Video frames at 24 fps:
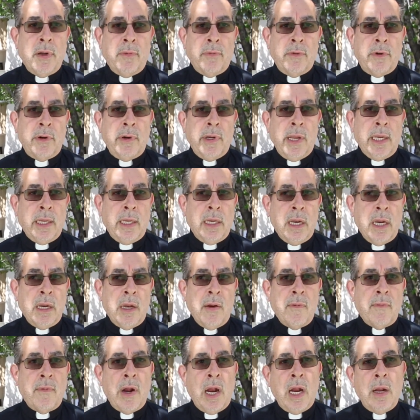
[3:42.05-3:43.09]
of creating an
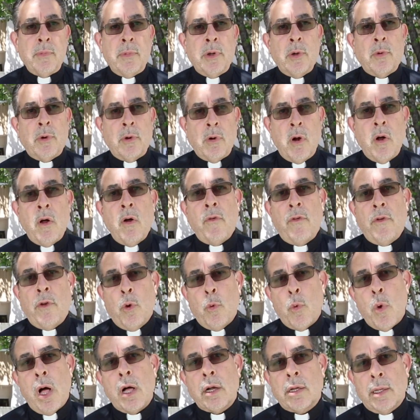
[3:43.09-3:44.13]
environment where all feel
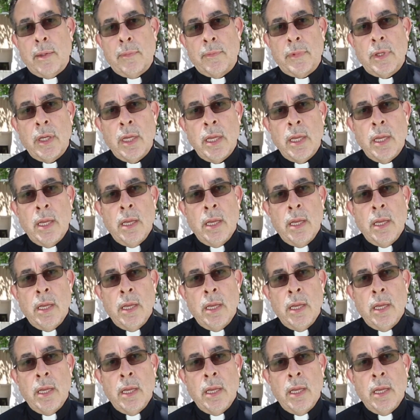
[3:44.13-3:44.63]
welcomed,